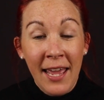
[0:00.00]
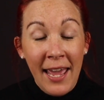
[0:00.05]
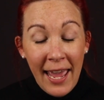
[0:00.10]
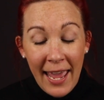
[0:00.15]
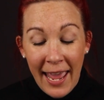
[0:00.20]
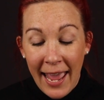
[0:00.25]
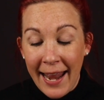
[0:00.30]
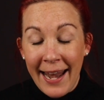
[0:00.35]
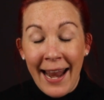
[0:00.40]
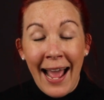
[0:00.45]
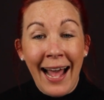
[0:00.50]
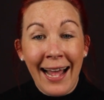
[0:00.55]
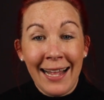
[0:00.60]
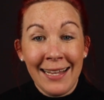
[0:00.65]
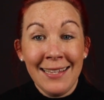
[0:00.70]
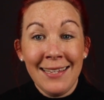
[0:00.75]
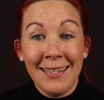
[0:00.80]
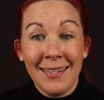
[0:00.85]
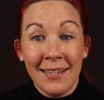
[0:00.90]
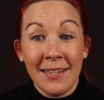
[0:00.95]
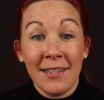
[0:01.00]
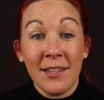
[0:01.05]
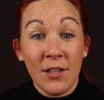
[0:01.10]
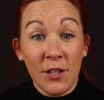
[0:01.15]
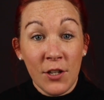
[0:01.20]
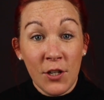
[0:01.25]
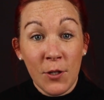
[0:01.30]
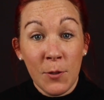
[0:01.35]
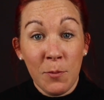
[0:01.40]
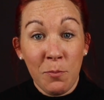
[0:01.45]
It enhances the
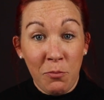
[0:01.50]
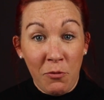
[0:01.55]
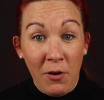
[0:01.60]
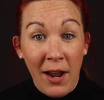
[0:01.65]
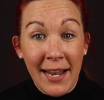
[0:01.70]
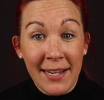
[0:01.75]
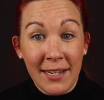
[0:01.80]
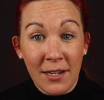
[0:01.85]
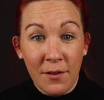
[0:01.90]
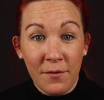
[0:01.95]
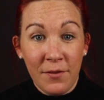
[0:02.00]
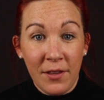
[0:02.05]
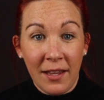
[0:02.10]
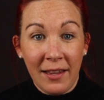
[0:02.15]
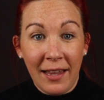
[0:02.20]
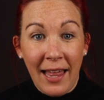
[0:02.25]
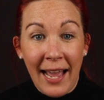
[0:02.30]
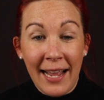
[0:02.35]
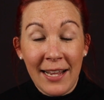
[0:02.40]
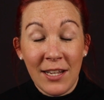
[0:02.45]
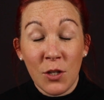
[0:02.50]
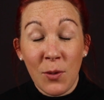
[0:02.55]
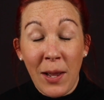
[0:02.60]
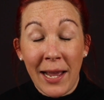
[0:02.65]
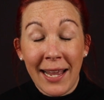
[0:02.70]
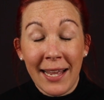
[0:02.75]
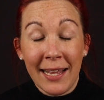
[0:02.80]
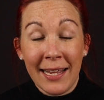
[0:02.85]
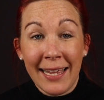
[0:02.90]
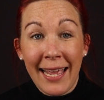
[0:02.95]
spread of the light so I
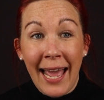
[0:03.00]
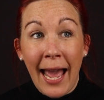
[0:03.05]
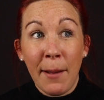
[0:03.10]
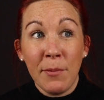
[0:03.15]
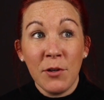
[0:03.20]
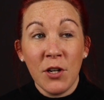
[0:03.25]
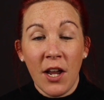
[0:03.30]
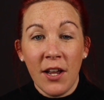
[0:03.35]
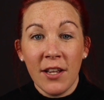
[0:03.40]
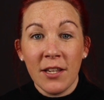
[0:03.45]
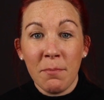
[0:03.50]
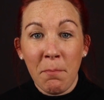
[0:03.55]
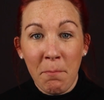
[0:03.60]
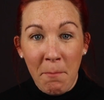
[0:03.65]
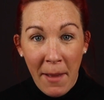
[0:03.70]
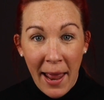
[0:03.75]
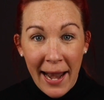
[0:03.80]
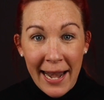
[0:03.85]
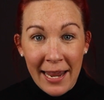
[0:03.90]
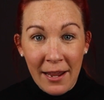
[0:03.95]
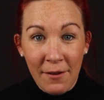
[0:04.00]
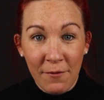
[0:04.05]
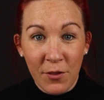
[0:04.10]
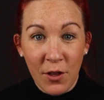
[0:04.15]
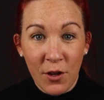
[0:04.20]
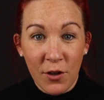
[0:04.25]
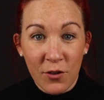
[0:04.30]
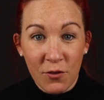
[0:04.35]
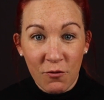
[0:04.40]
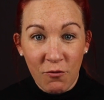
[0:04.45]
can capture as many of
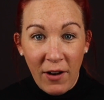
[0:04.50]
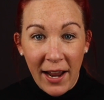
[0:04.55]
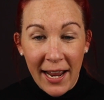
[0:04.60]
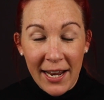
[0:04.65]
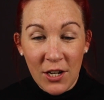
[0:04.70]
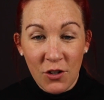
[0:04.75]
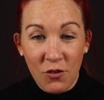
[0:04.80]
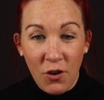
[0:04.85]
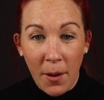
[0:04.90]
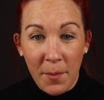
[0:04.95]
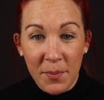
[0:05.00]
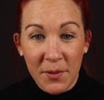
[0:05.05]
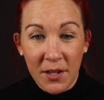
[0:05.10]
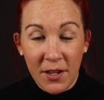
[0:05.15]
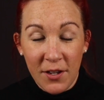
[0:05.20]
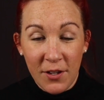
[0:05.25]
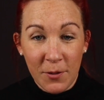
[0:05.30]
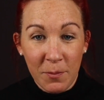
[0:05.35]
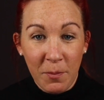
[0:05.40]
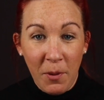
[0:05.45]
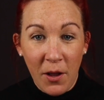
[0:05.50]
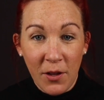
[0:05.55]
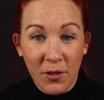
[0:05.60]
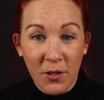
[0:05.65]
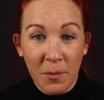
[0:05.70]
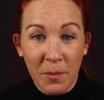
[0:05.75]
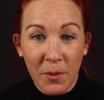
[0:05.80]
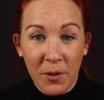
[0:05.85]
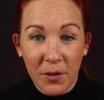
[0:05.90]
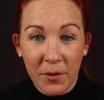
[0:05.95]
those raindrops as
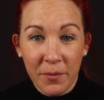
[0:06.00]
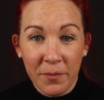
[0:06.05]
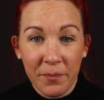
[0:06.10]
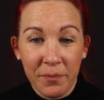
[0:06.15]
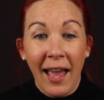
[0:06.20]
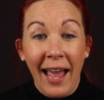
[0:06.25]
possible.